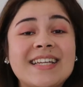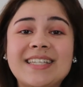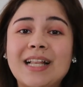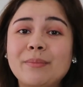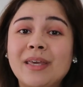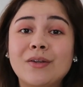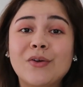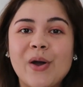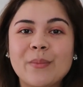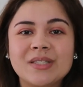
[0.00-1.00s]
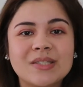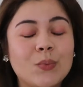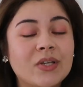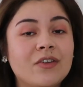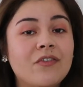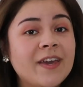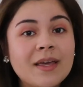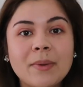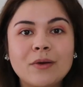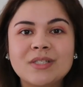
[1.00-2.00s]
Tell me in the comments what you think
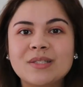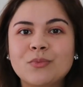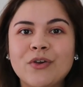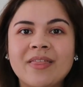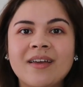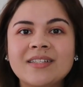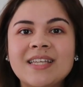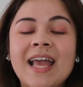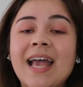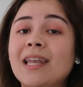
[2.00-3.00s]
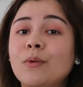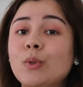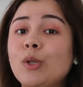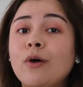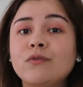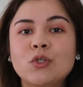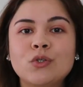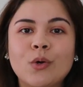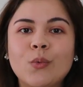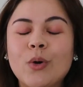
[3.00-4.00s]
about this product, and I would love to
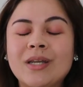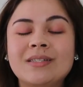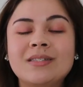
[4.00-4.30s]
know what